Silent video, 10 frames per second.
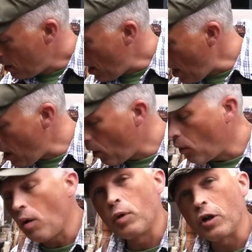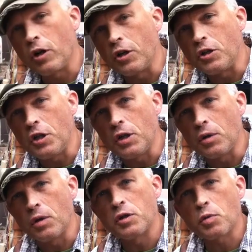Now what we're going to
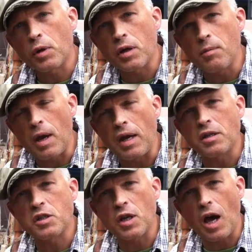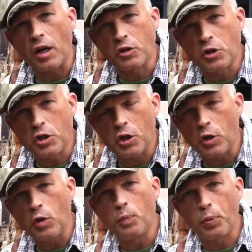do is we're going to make 2